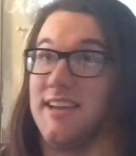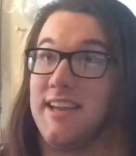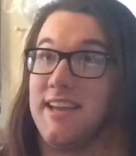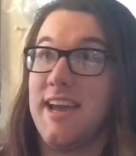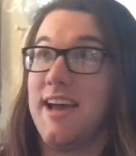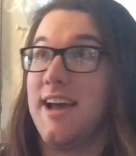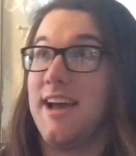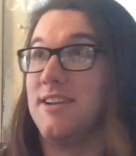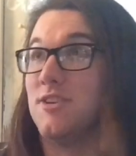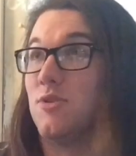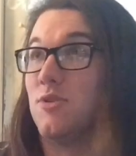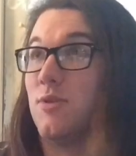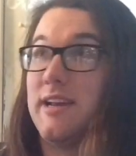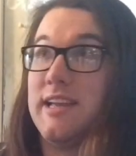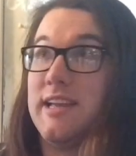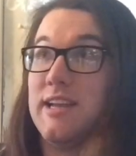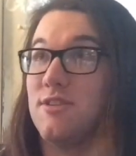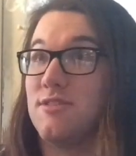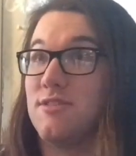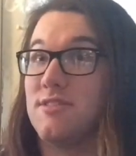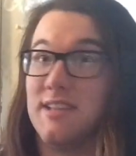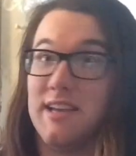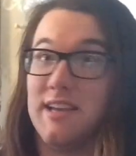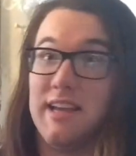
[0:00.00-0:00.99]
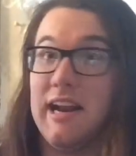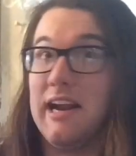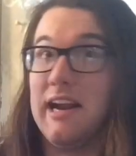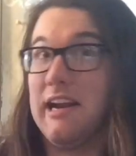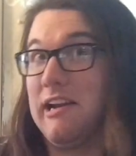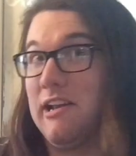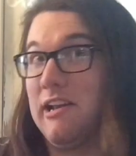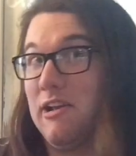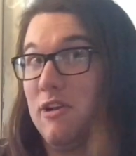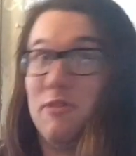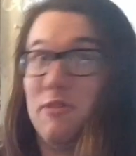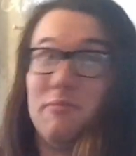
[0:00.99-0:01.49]
Yeah, 20 years later, I
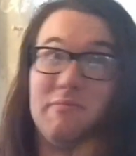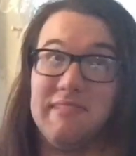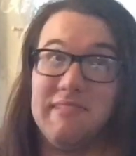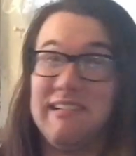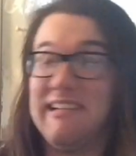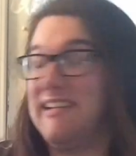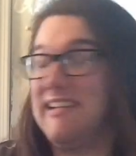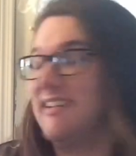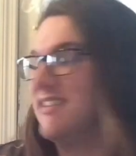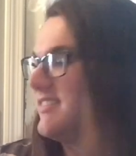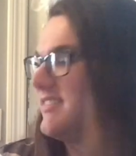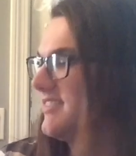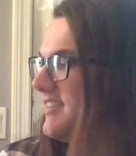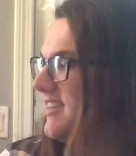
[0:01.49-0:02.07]
know. Yeah.